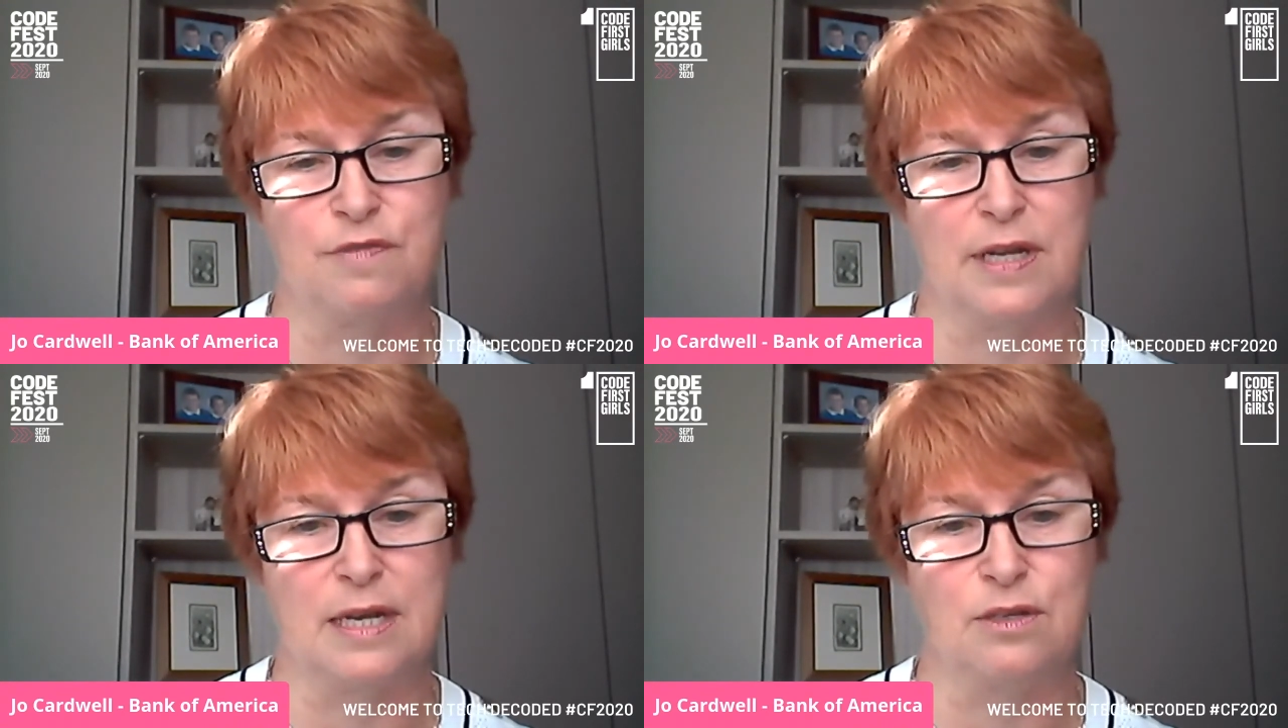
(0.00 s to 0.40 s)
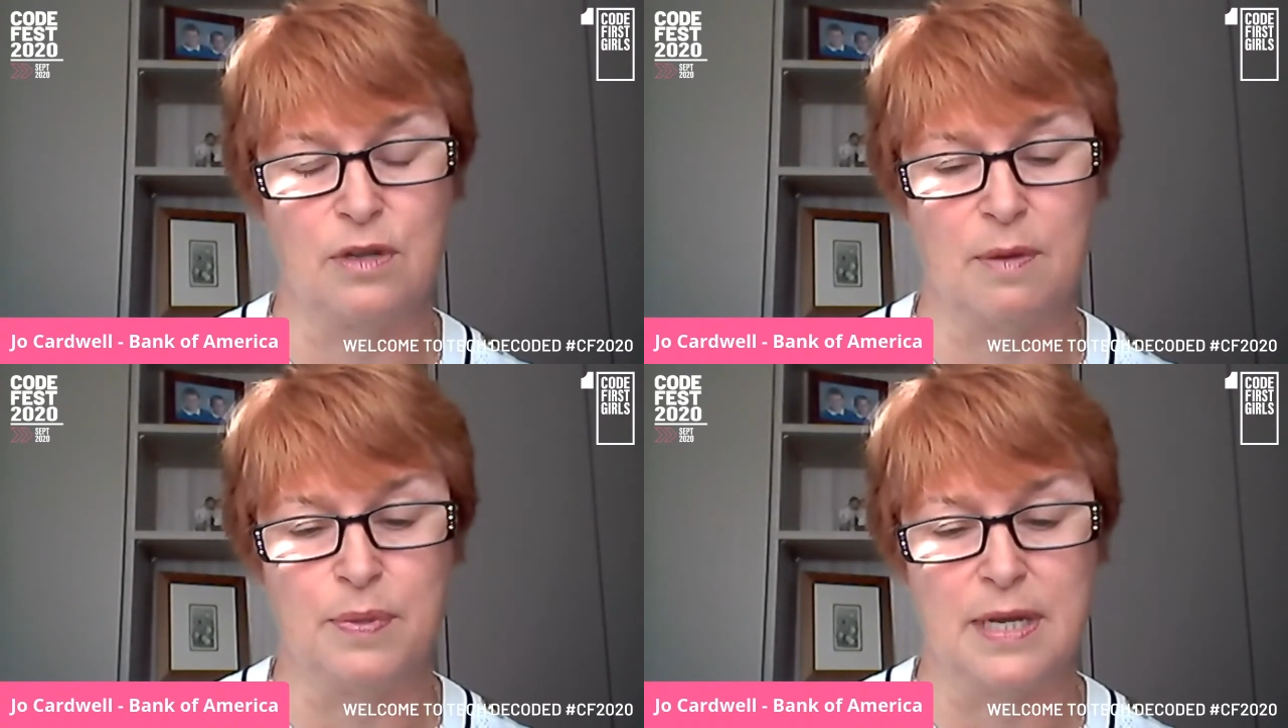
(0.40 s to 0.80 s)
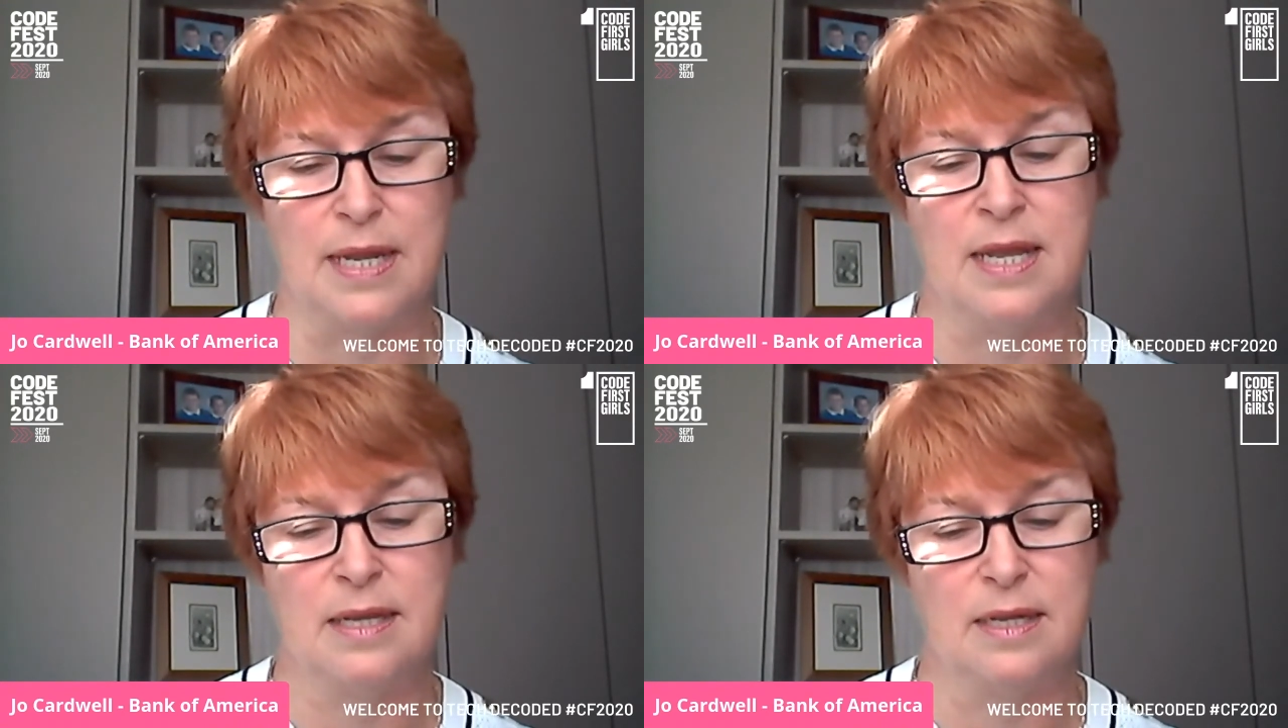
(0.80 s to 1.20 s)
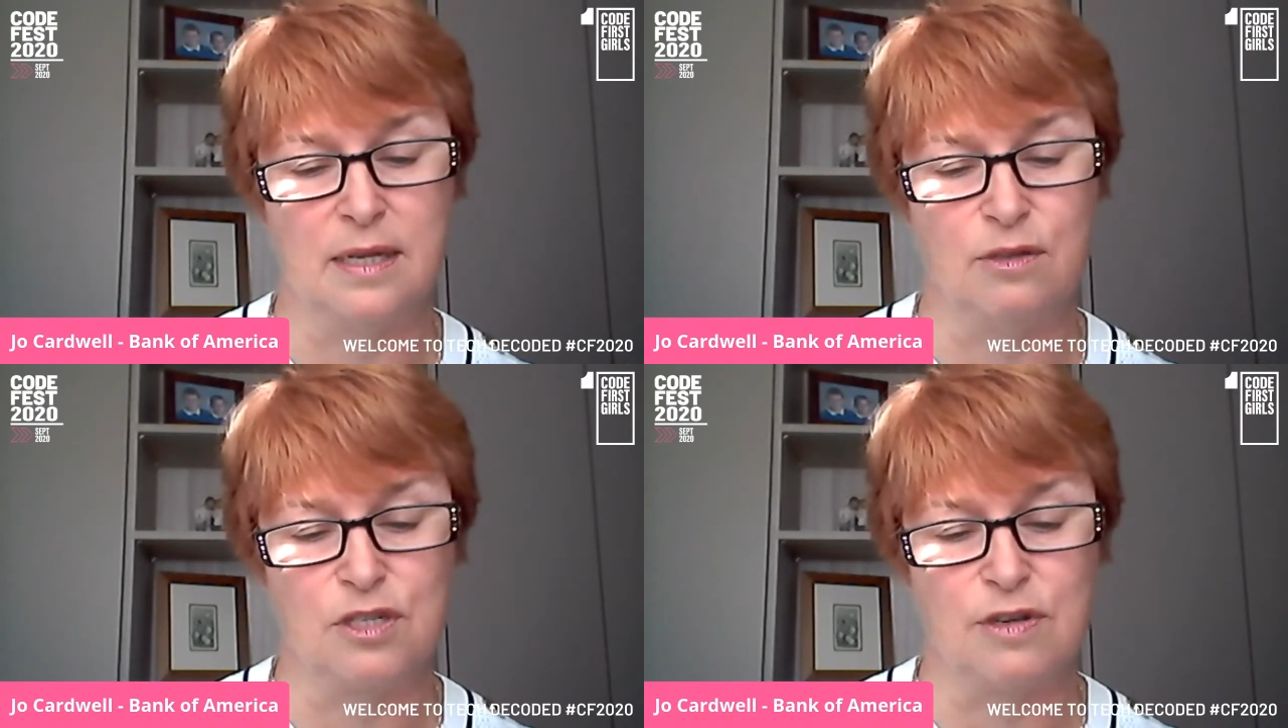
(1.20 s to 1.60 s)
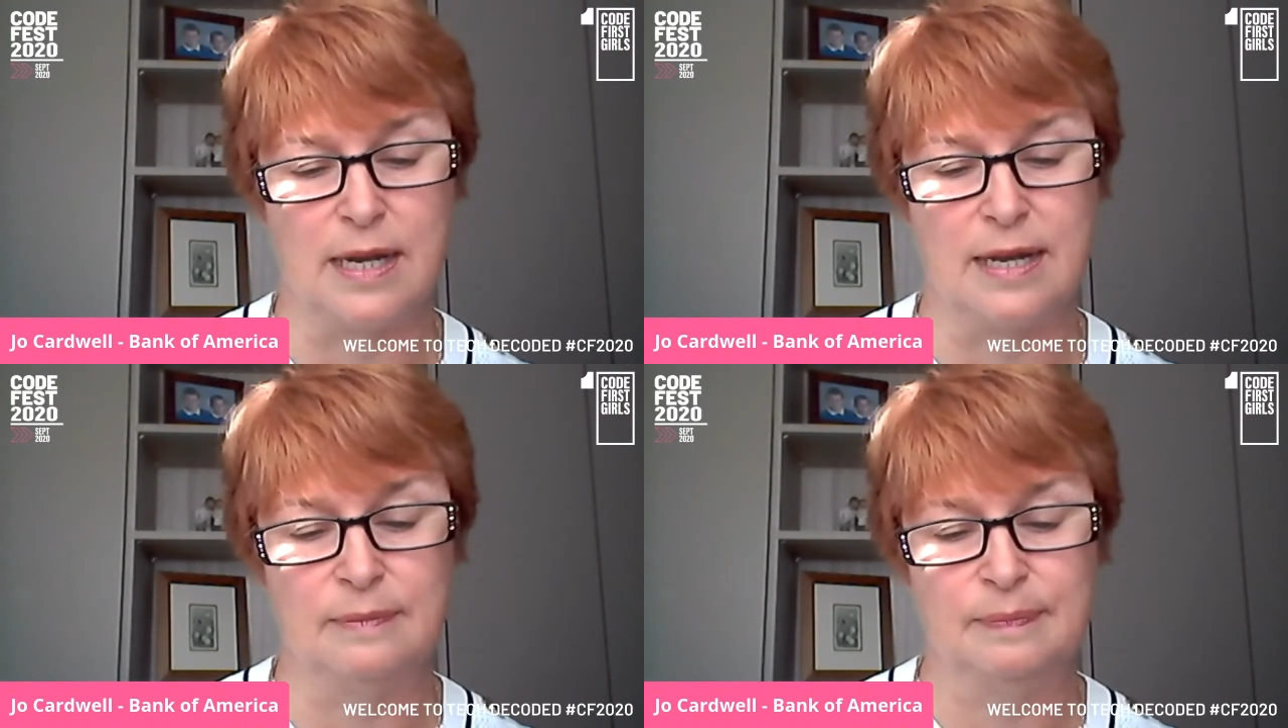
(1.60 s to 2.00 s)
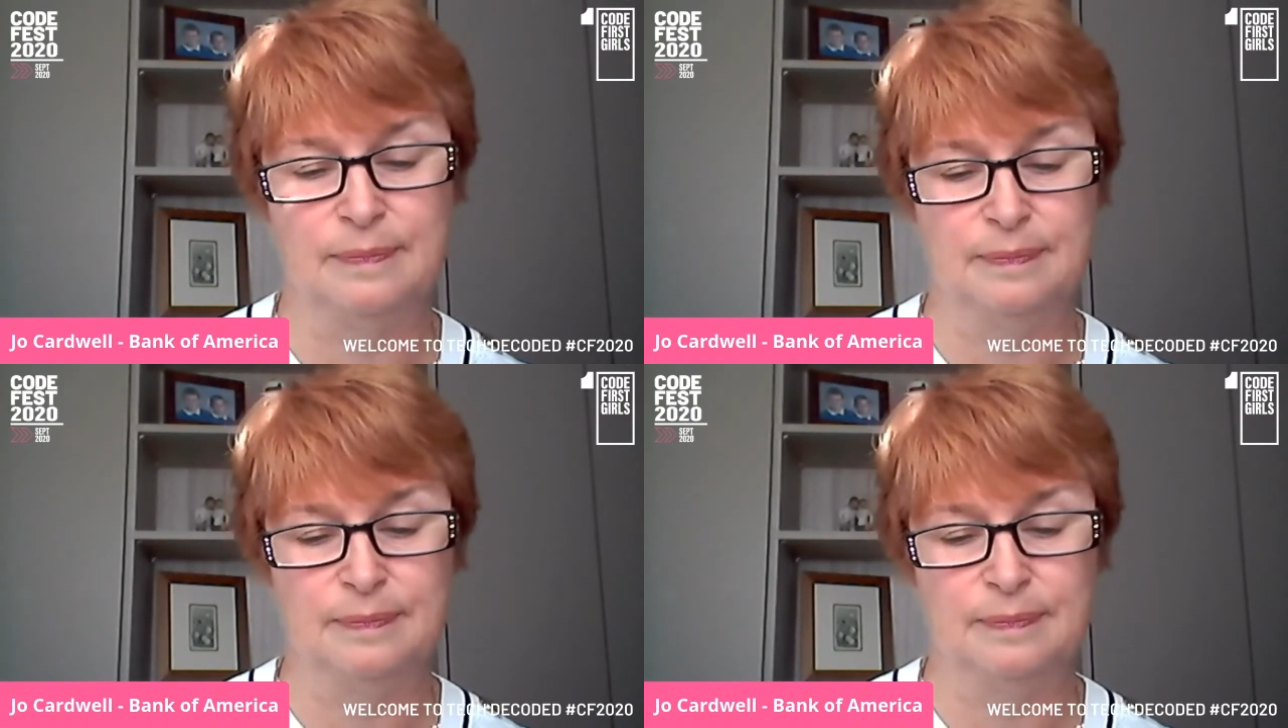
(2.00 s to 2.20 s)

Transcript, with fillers: financial company in Australia.